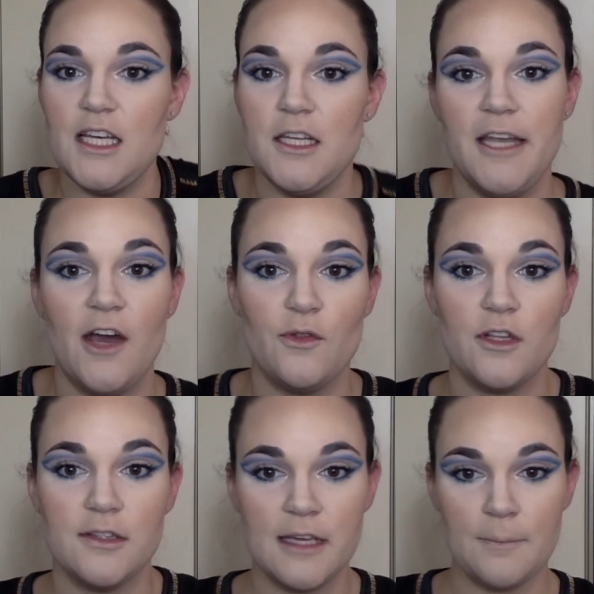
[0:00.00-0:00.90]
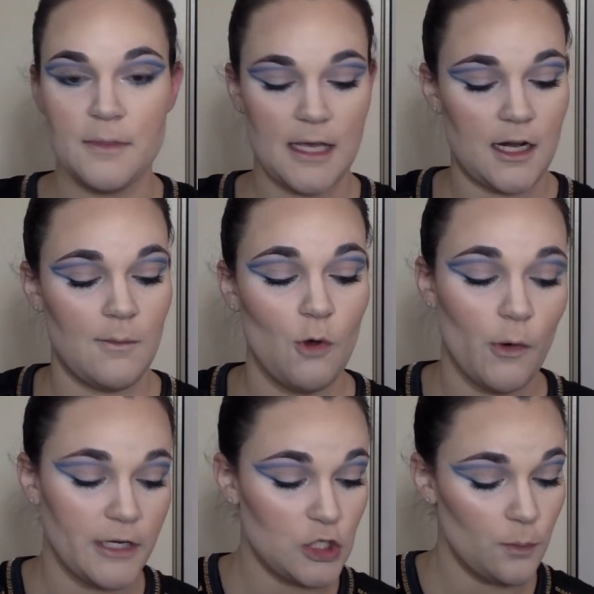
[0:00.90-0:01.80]
Now the lip that I'm
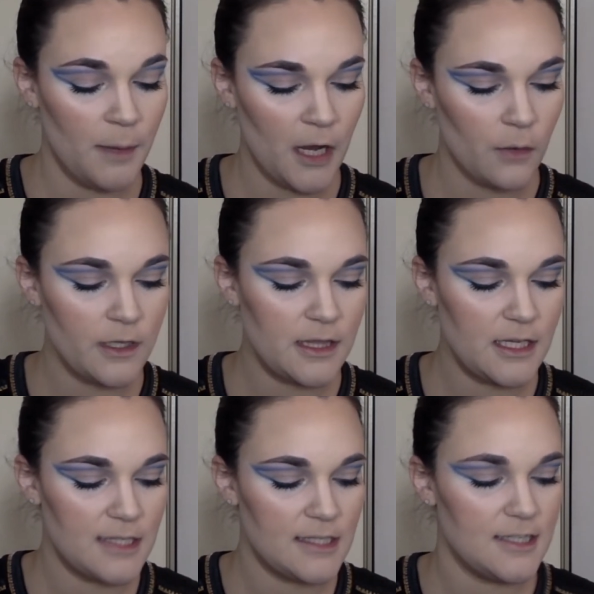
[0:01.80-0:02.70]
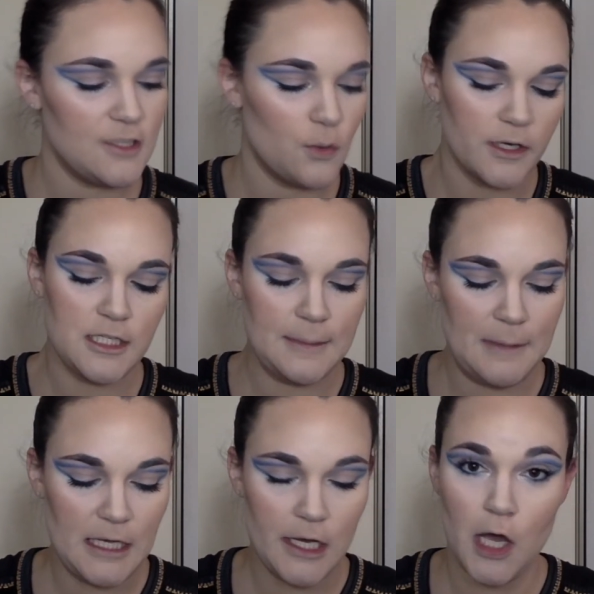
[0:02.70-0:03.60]
going to pair with this is going to
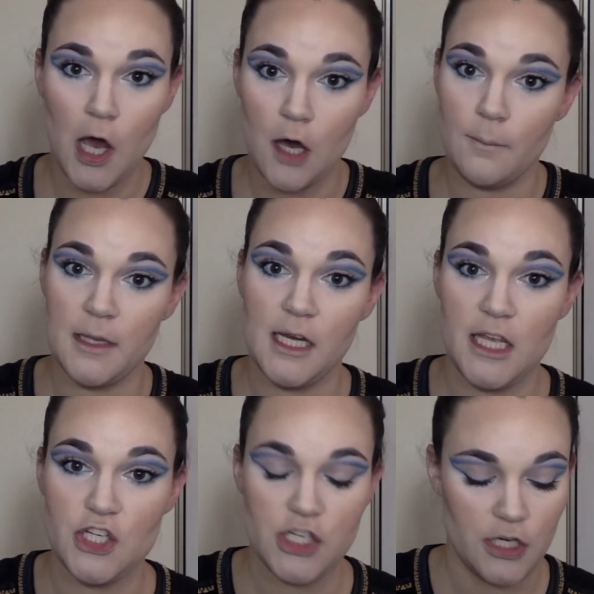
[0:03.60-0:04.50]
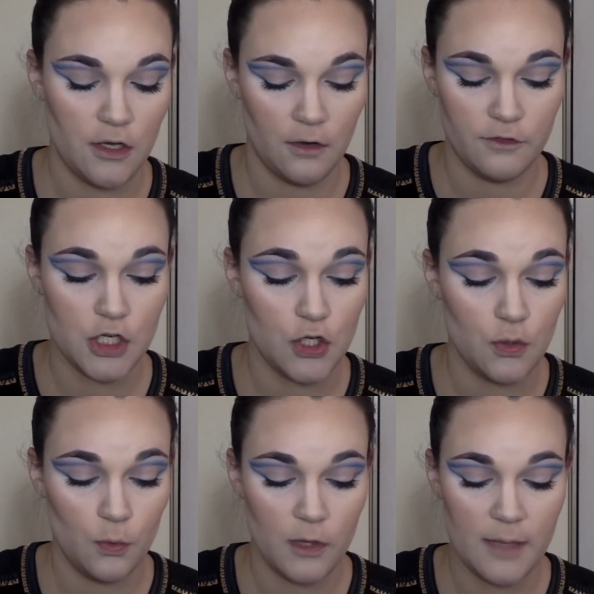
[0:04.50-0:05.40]
be a combination of two
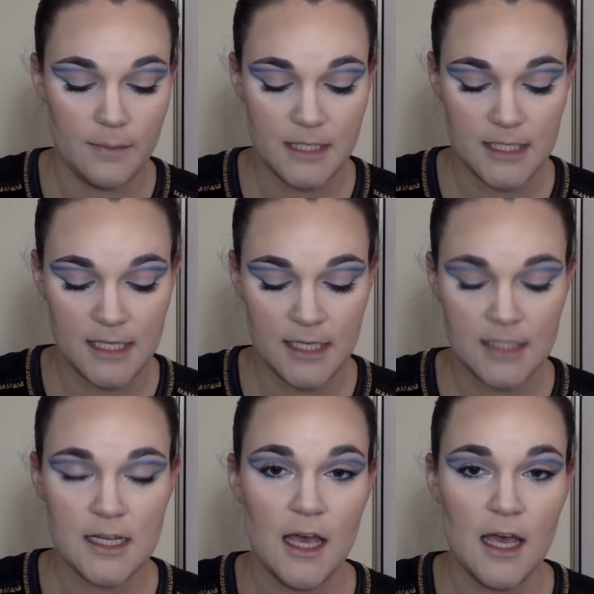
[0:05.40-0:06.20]
lipsticks.